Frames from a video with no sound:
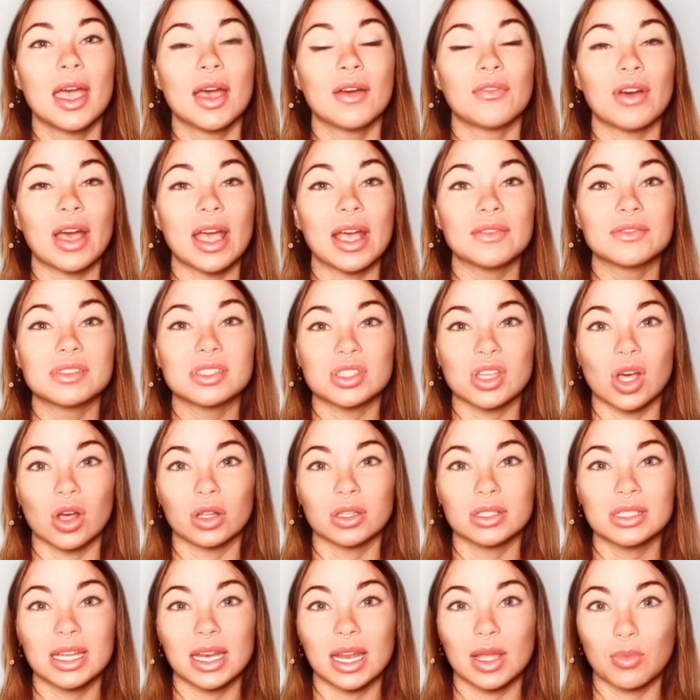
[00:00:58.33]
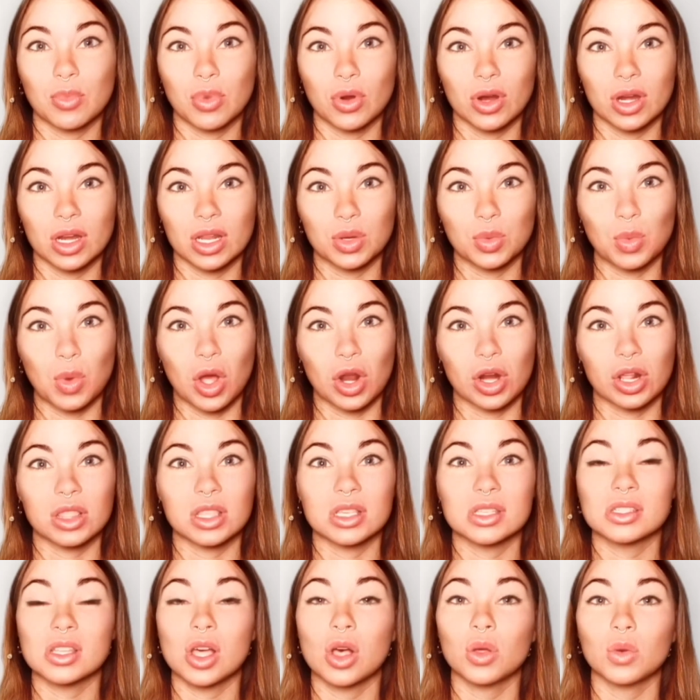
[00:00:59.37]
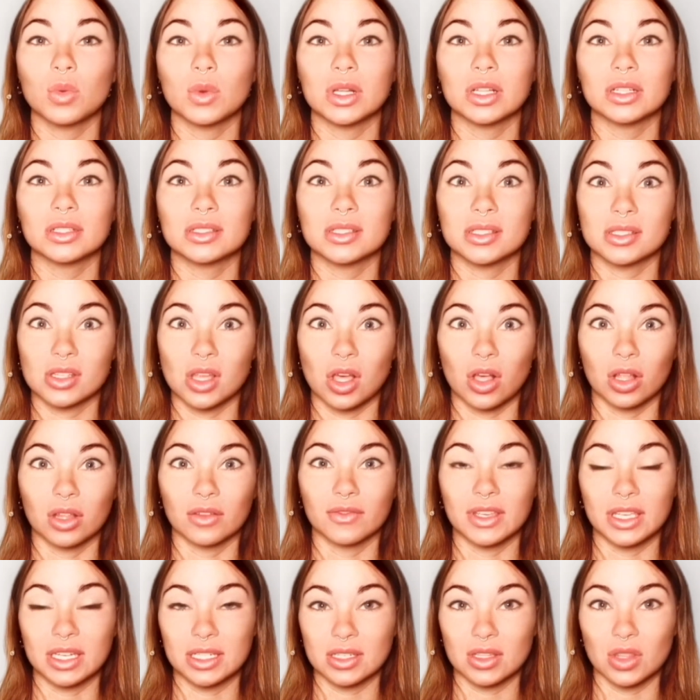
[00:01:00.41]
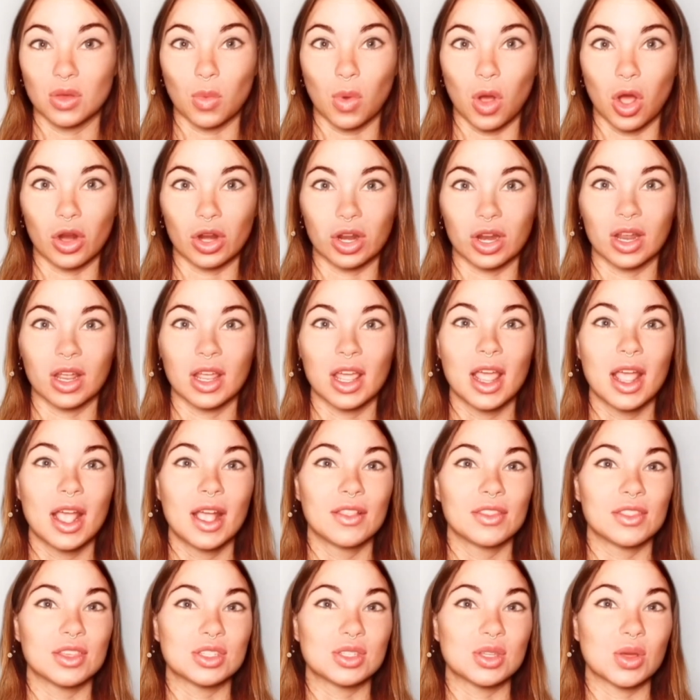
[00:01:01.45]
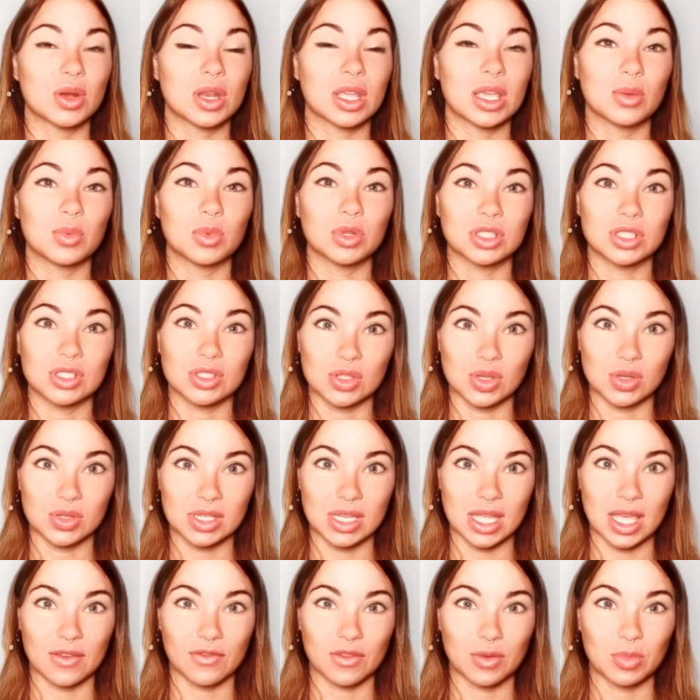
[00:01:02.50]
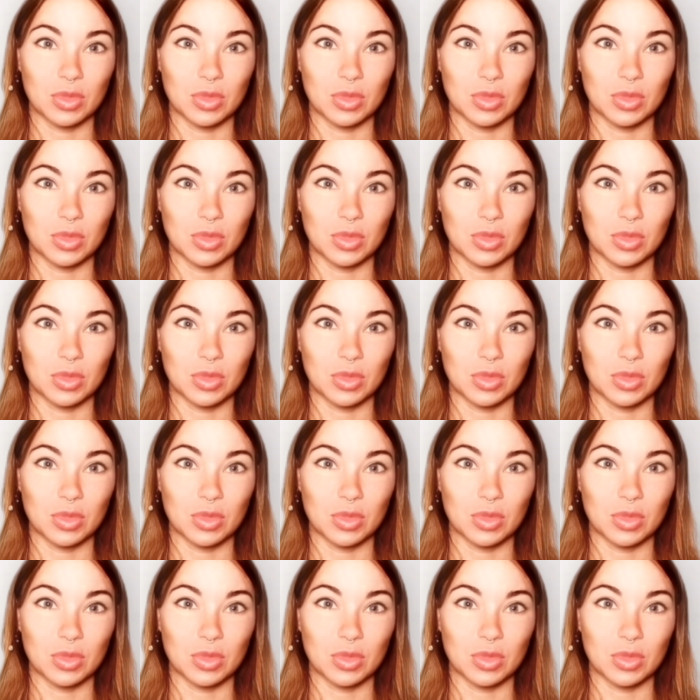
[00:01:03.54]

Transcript: If I have salt and I pour it in water, the salt will dissolve into the water. The sodium will dissociate from the